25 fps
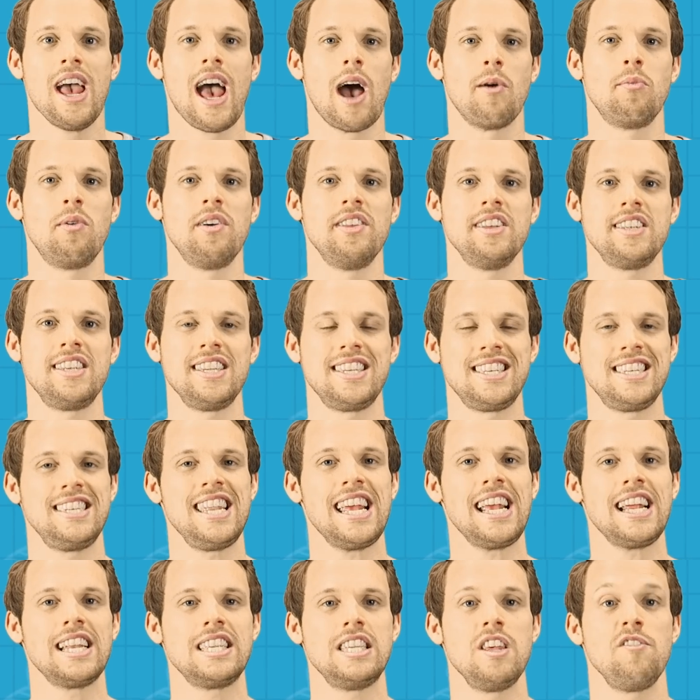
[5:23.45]
and with a
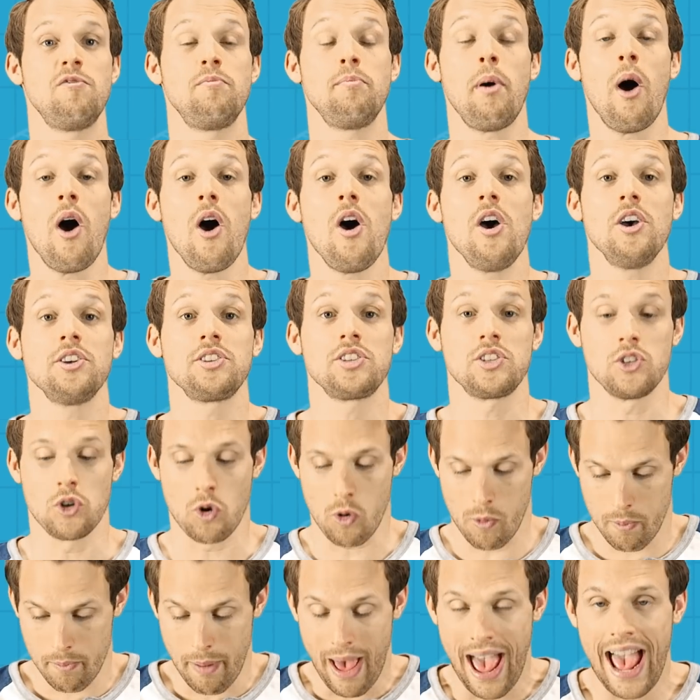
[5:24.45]
distinctive
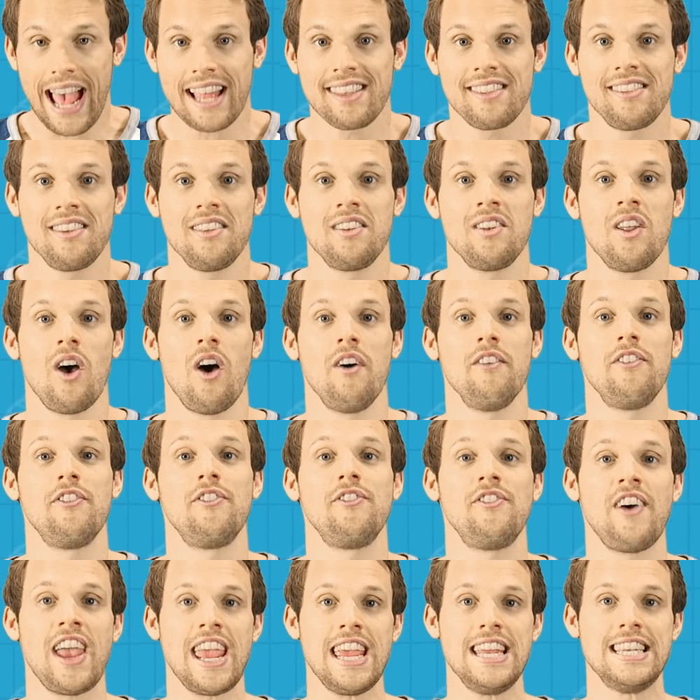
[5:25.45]
personal pattern of
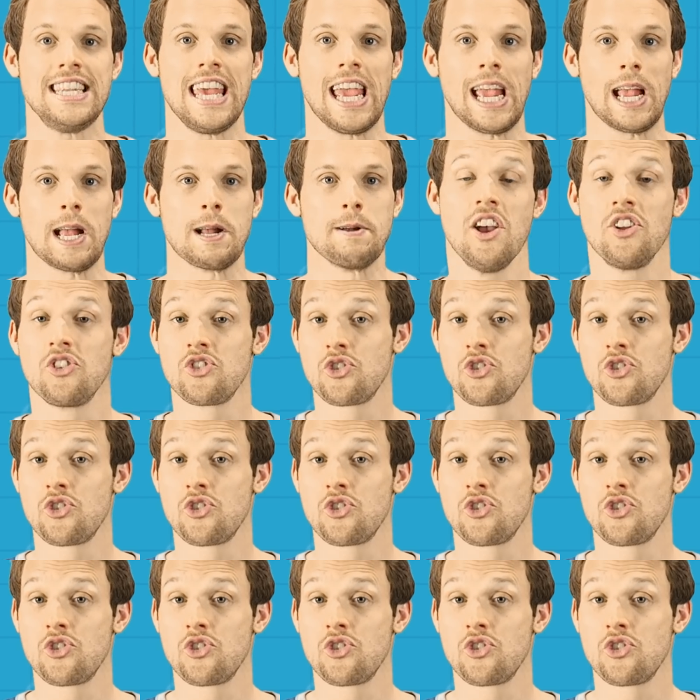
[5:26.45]
fading.